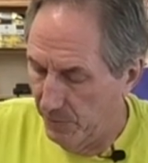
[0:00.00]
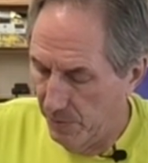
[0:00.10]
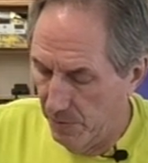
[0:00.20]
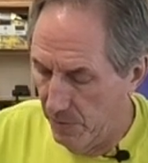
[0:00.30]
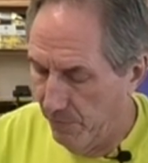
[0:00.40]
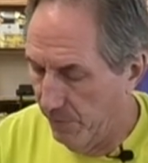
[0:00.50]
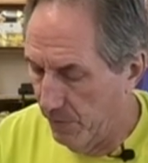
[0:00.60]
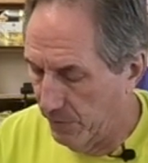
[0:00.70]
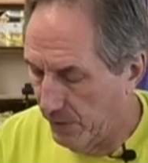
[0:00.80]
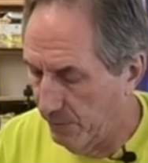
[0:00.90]
So
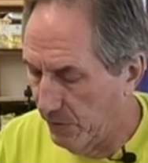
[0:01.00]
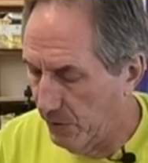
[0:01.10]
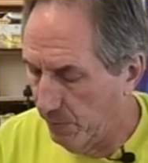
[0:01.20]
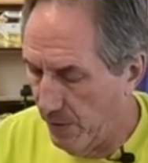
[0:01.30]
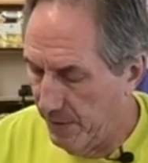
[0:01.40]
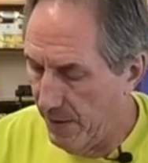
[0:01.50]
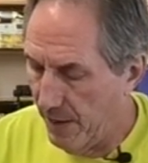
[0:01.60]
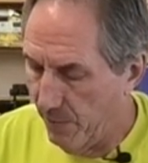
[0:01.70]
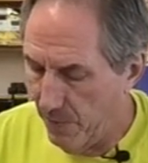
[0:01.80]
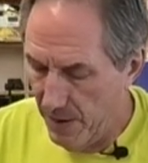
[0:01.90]
first I'm just spreading
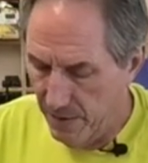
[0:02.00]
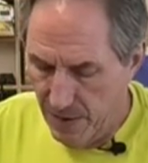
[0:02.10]
that around.